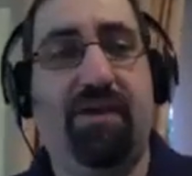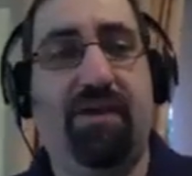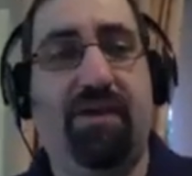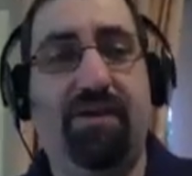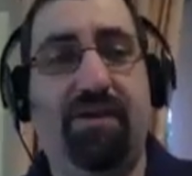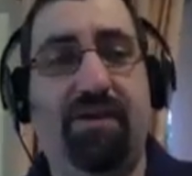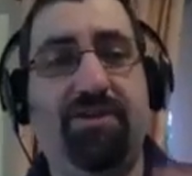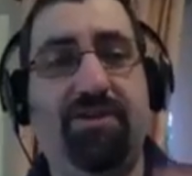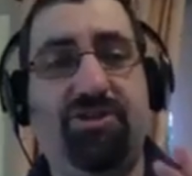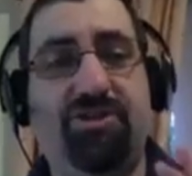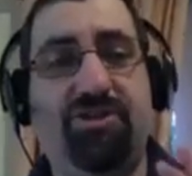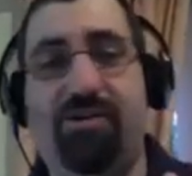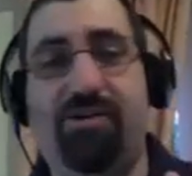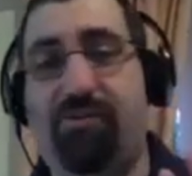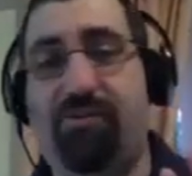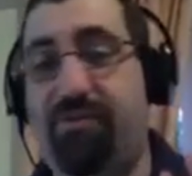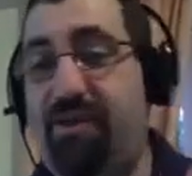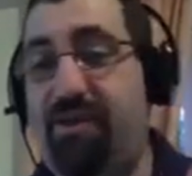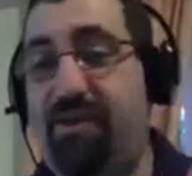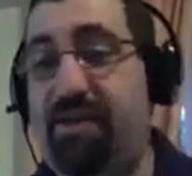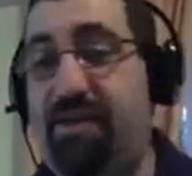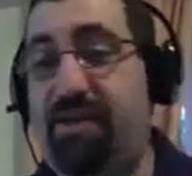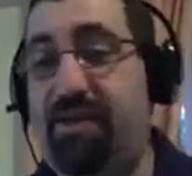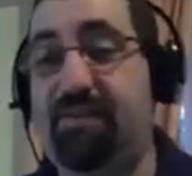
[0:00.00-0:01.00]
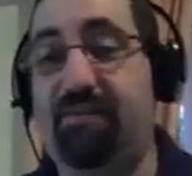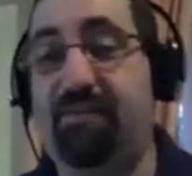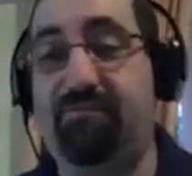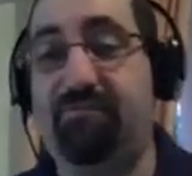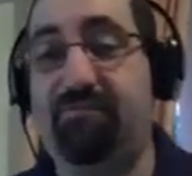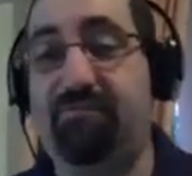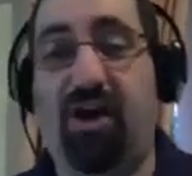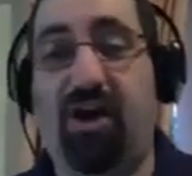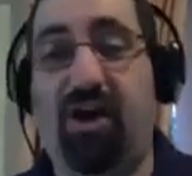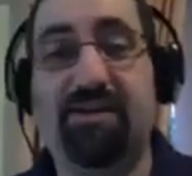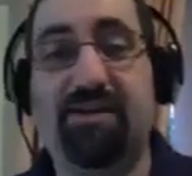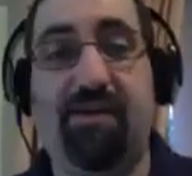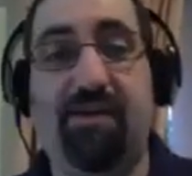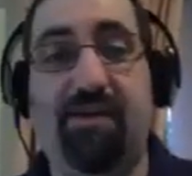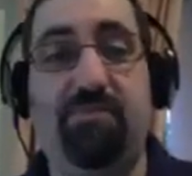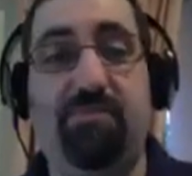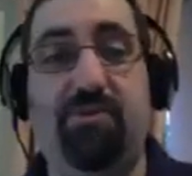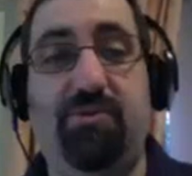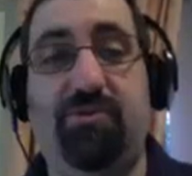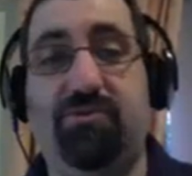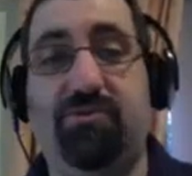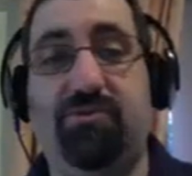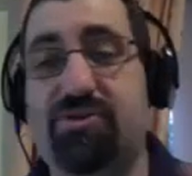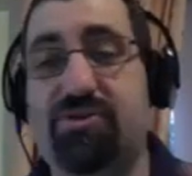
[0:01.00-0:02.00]
He, she, or they've locked down
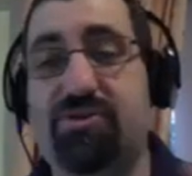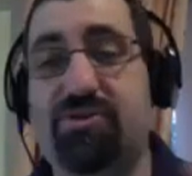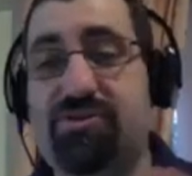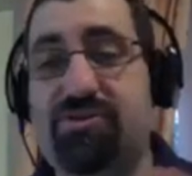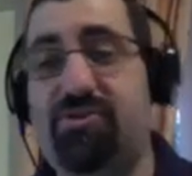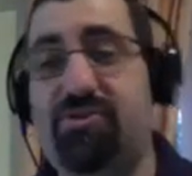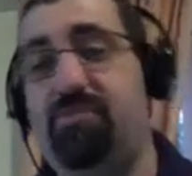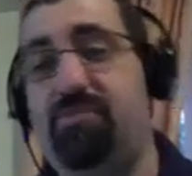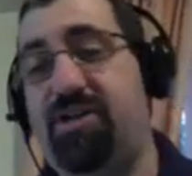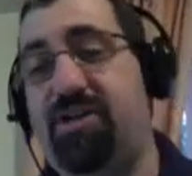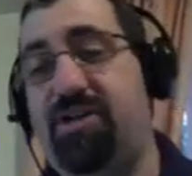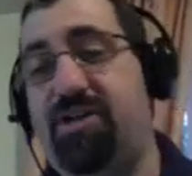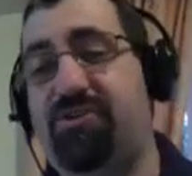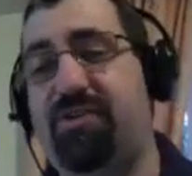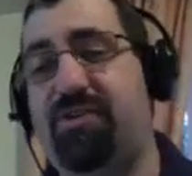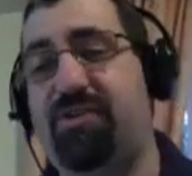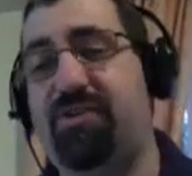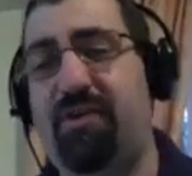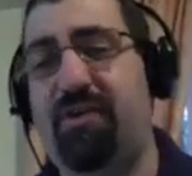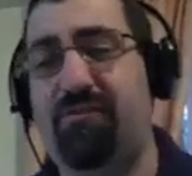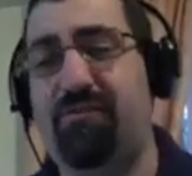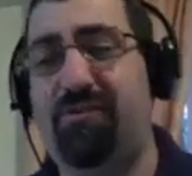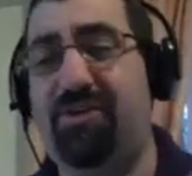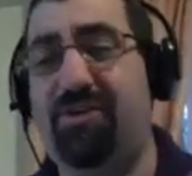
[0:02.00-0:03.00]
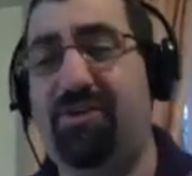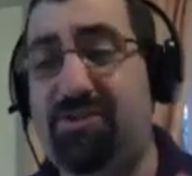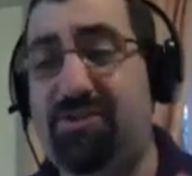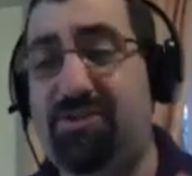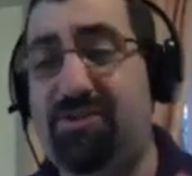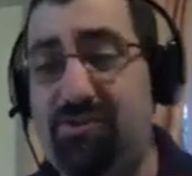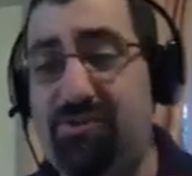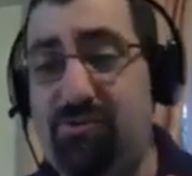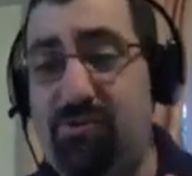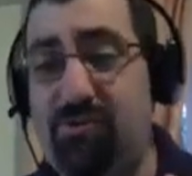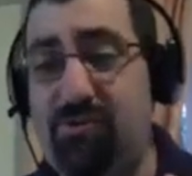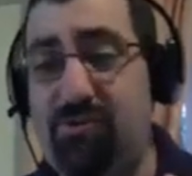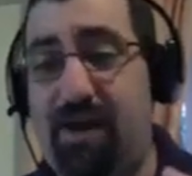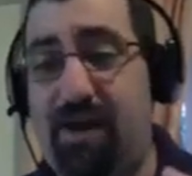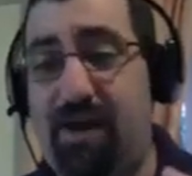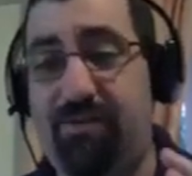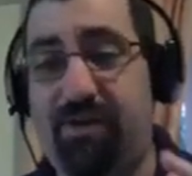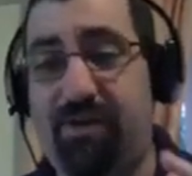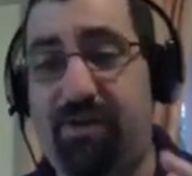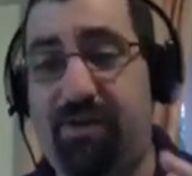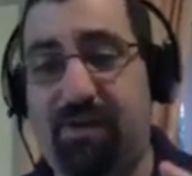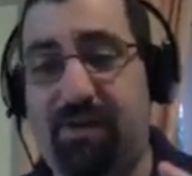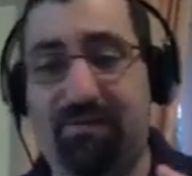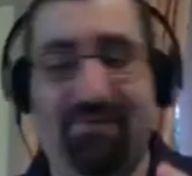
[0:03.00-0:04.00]
the Moodle so much you can't really do
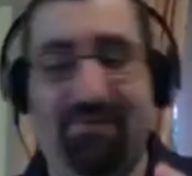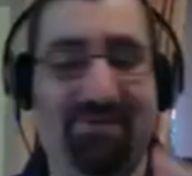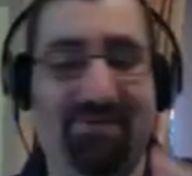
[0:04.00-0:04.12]
anything